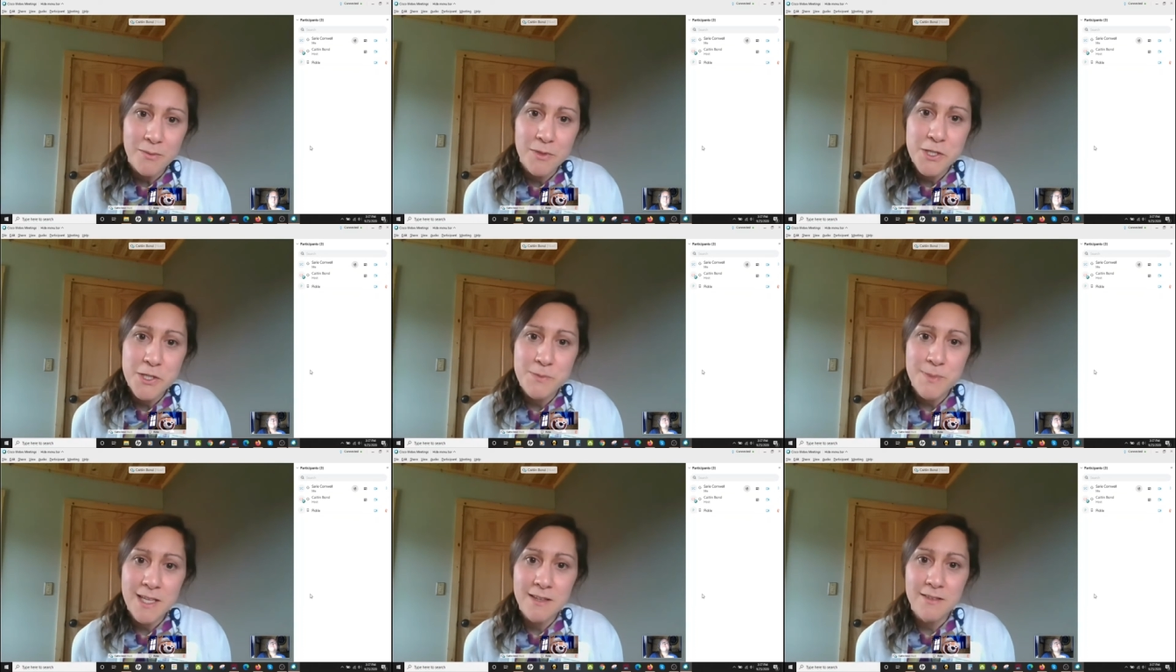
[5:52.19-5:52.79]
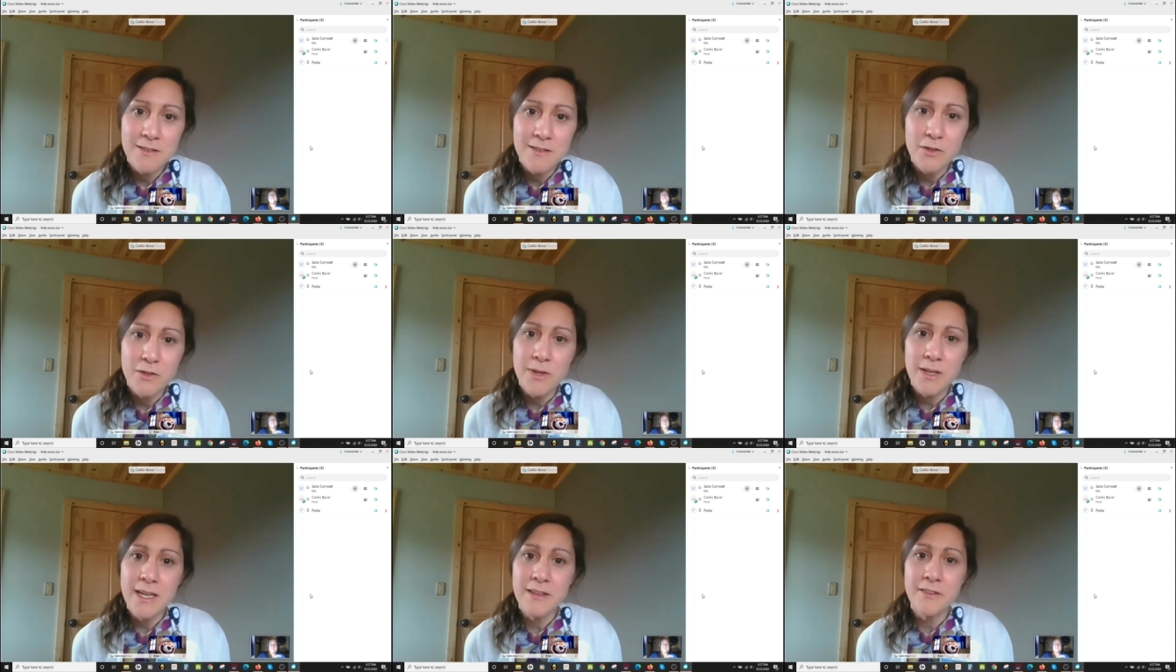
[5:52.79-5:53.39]
which means you
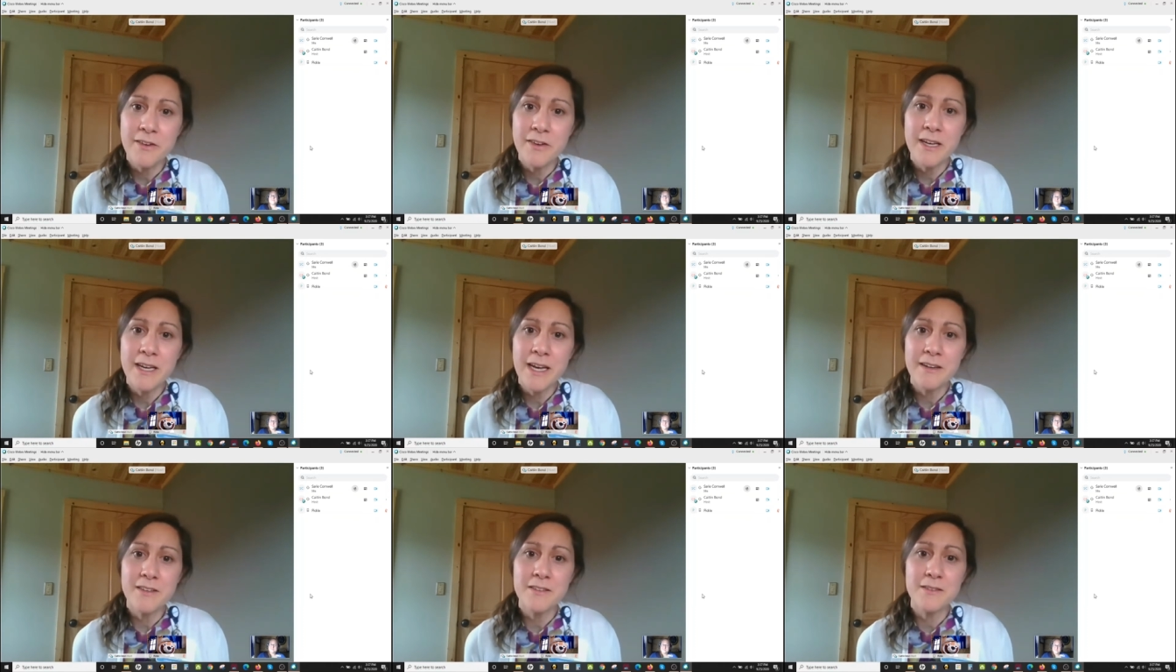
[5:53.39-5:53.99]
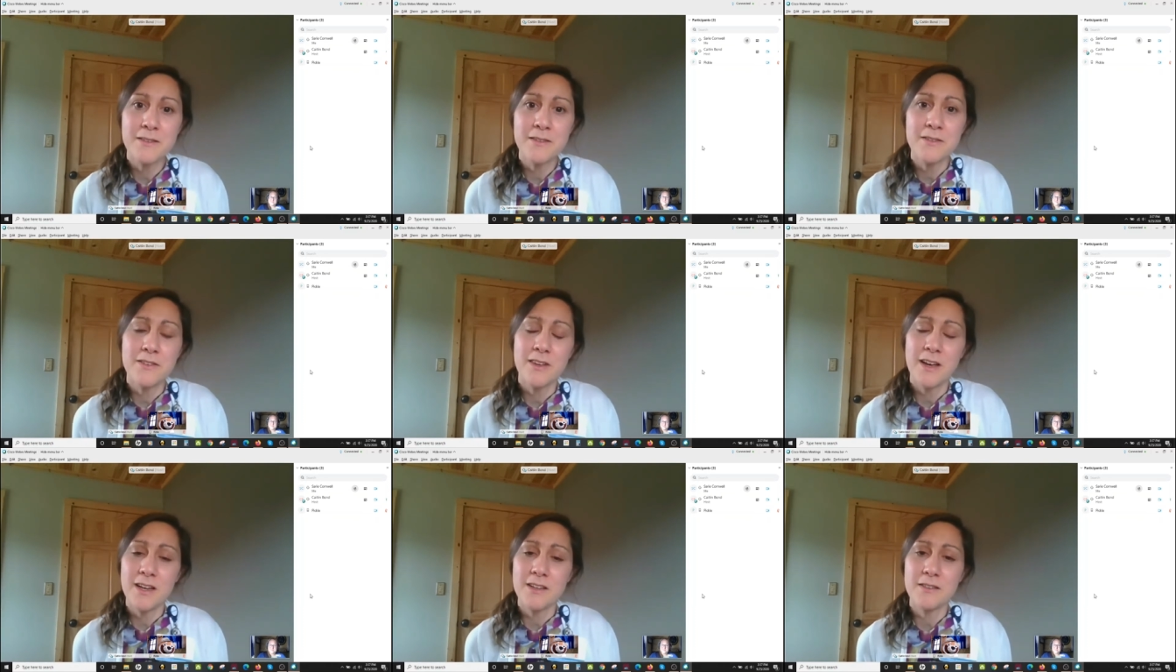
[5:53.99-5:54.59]
can either connect us
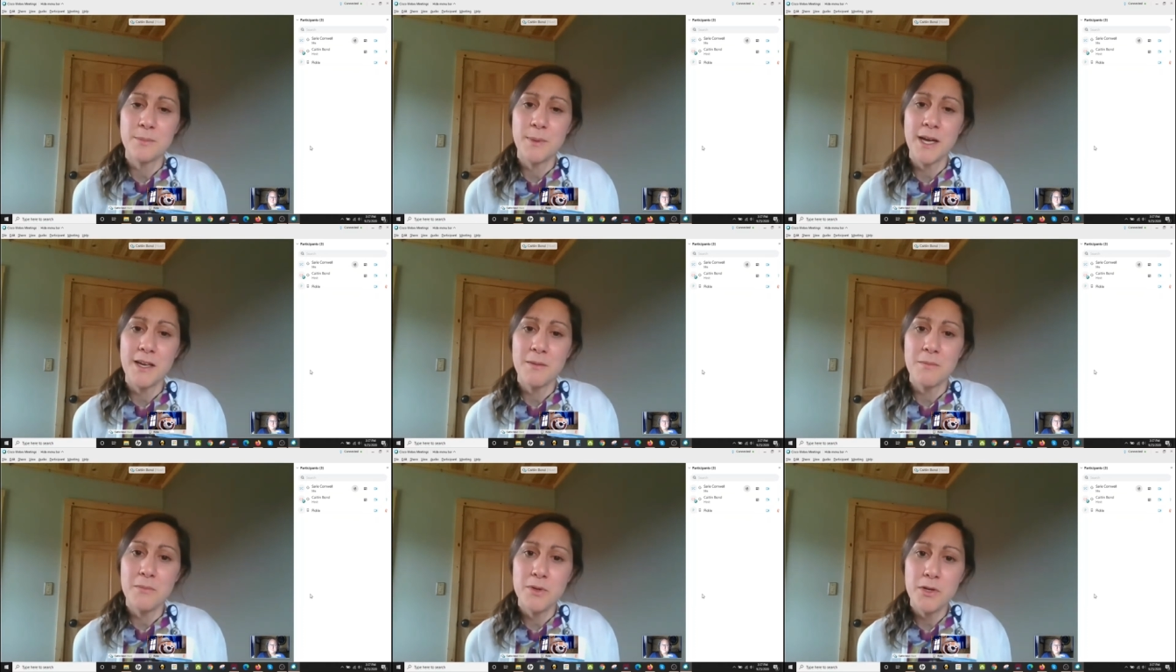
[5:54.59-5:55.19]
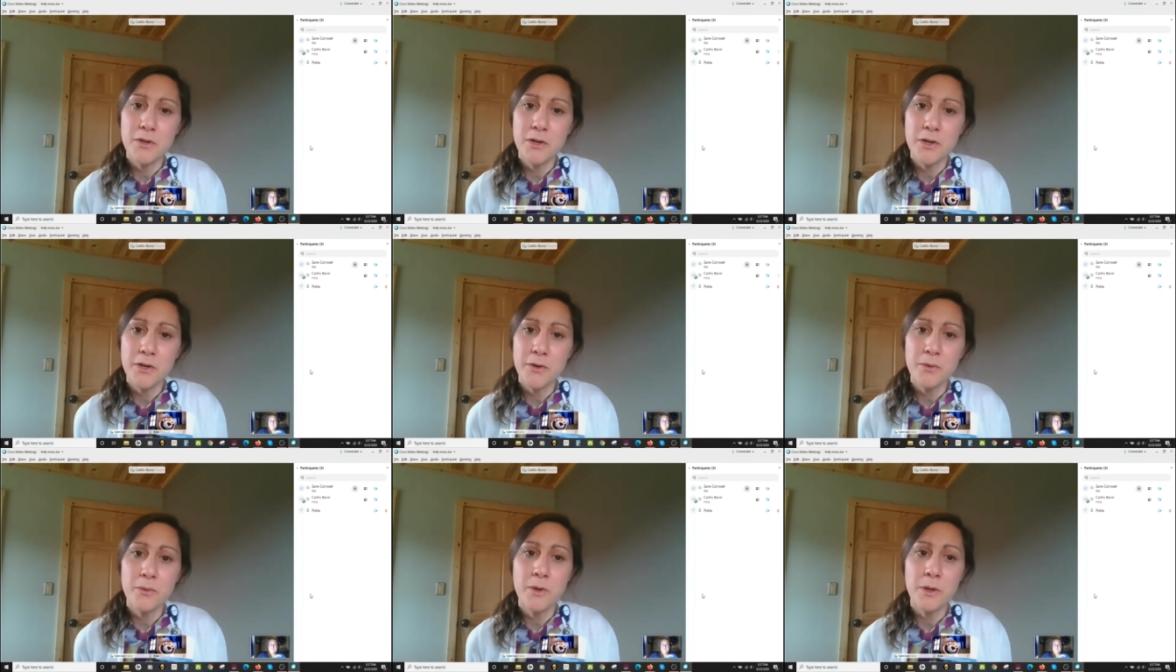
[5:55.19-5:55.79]
to us by
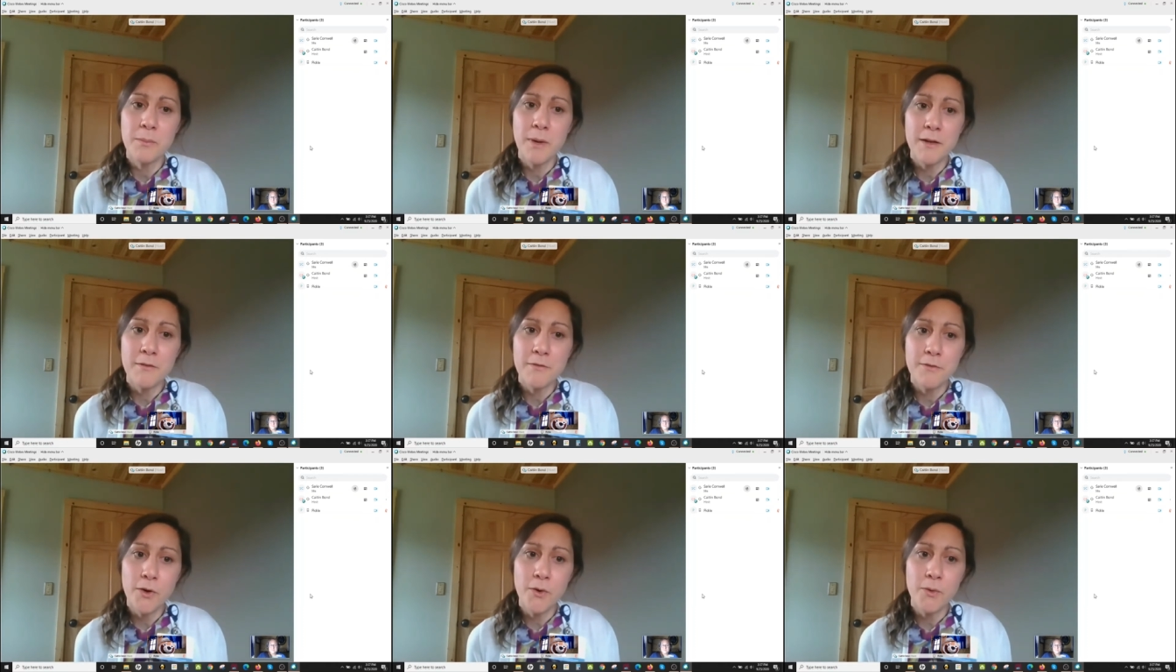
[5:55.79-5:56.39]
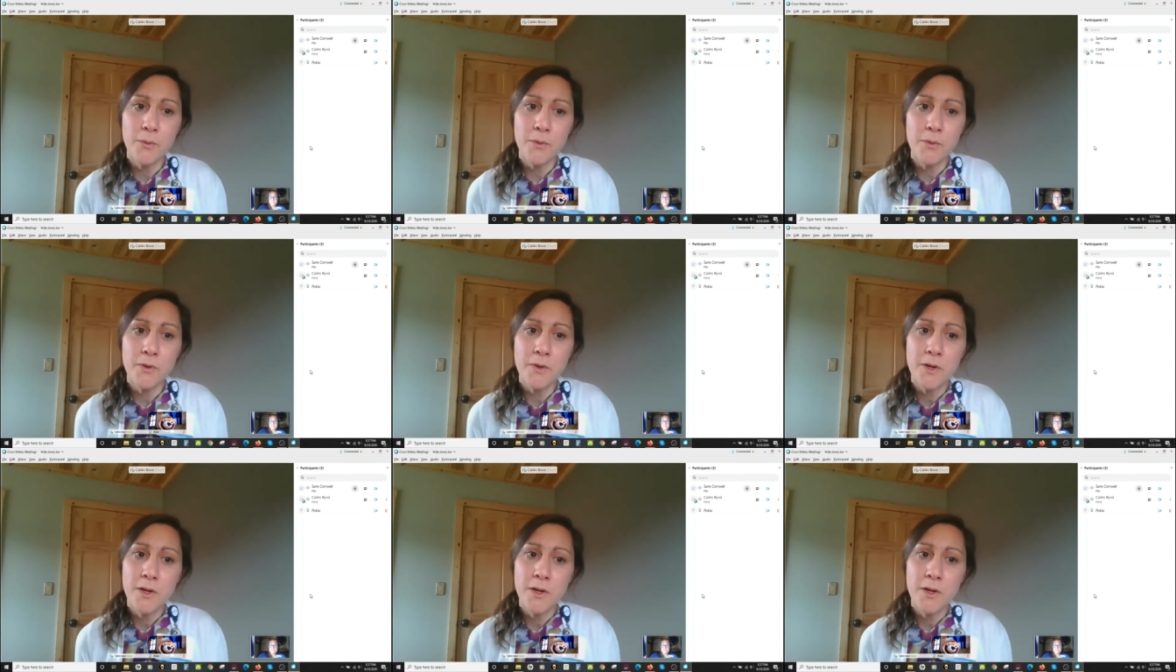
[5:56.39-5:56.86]
computer or by phone.